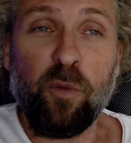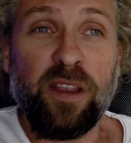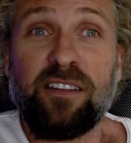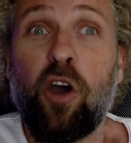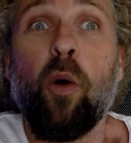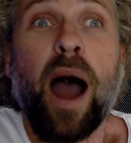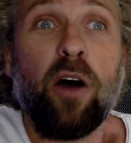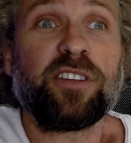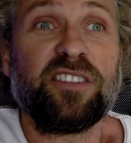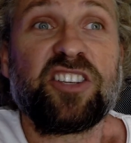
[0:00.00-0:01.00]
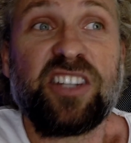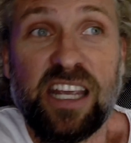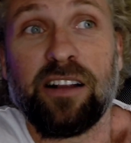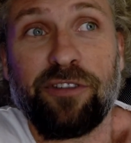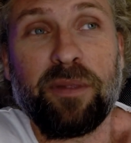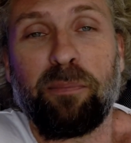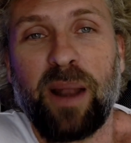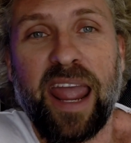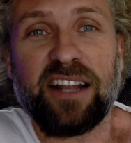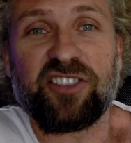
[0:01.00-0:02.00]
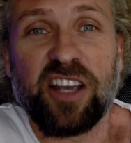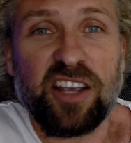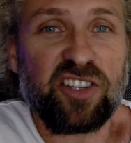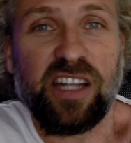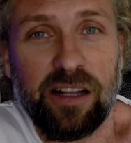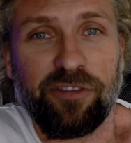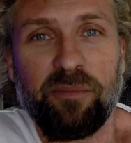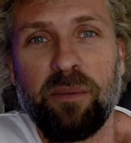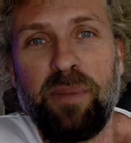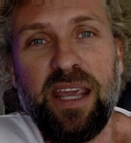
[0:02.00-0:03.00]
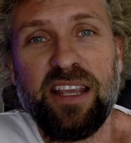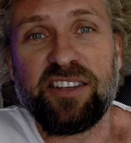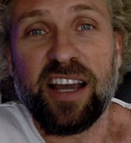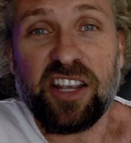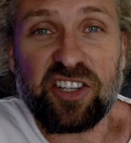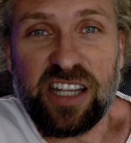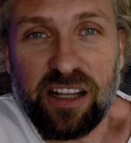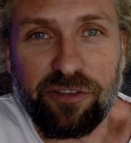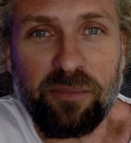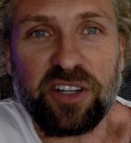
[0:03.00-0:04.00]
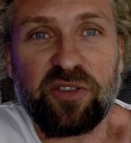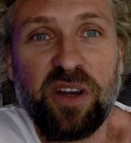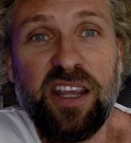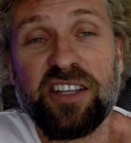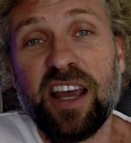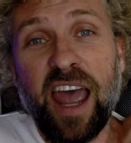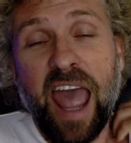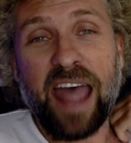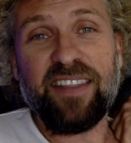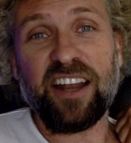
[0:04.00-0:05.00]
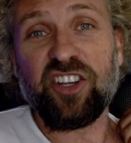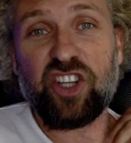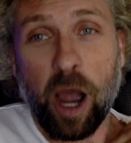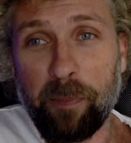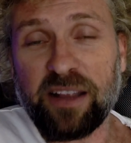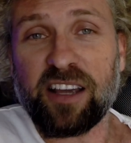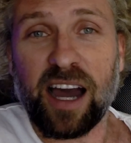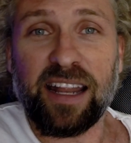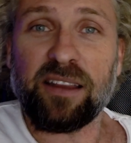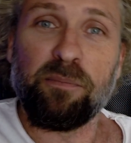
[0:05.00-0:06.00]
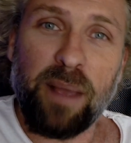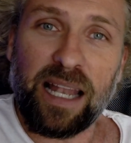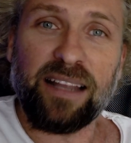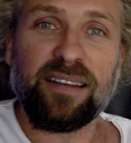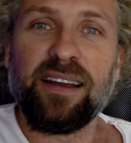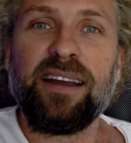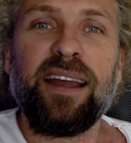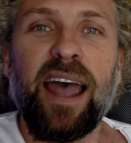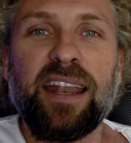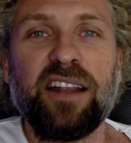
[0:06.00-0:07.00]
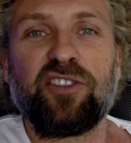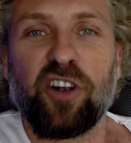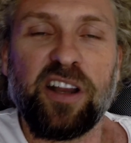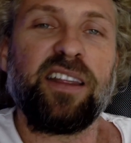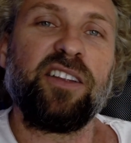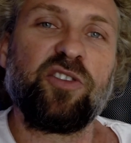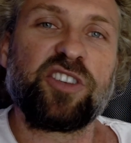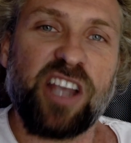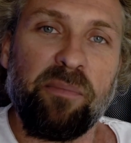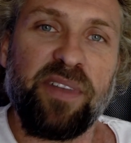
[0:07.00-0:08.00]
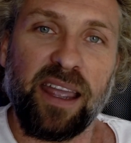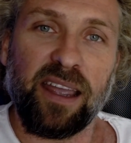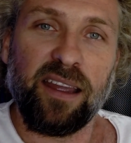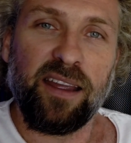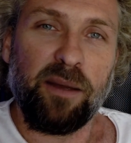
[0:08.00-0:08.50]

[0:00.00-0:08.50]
We go out and steal from the plants, steal from the bees, steal from the trees, and then chop it, cut it, mill it, and then turn it into something.